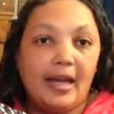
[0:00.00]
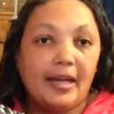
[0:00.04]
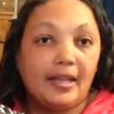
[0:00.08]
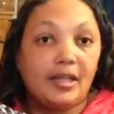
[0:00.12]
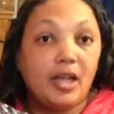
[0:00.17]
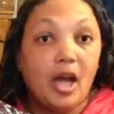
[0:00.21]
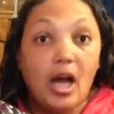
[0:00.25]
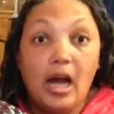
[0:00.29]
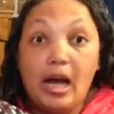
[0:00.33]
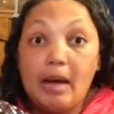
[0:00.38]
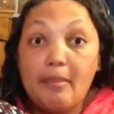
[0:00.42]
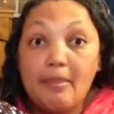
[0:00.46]

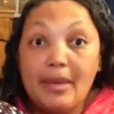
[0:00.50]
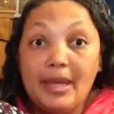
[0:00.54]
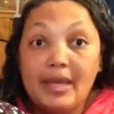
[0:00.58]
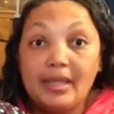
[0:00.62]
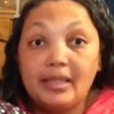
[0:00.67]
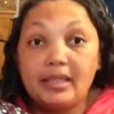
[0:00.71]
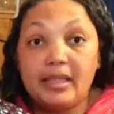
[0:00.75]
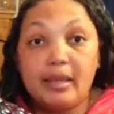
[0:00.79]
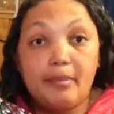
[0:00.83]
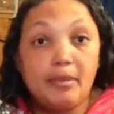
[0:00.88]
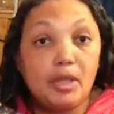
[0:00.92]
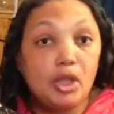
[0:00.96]

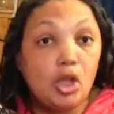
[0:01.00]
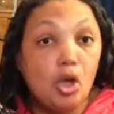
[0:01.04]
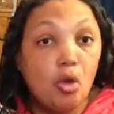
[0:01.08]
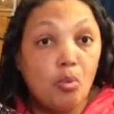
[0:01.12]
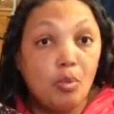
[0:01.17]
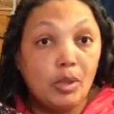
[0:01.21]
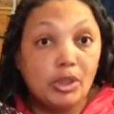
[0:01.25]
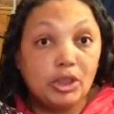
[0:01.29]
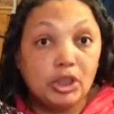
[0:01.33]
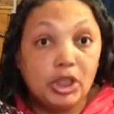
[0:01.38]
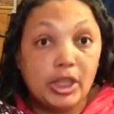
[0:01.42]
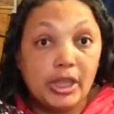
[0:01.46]
comment, let me know
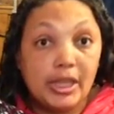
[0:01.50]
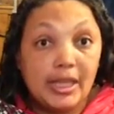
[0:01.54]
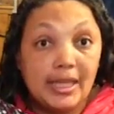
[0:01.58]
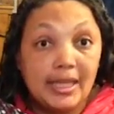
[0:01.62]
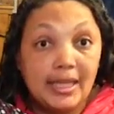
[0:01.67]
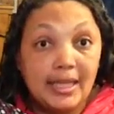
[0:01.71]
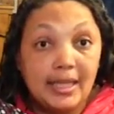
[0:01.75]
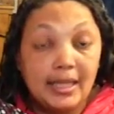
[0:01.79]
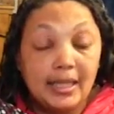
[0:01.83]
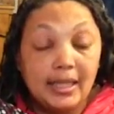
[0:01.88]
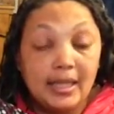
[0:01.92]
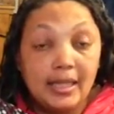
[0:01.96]
what you
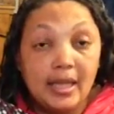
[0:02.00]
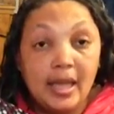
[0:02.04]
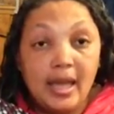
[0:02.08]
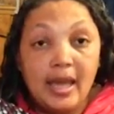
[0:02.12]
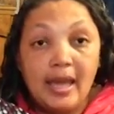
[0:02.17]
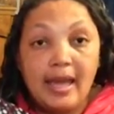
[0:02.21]
think.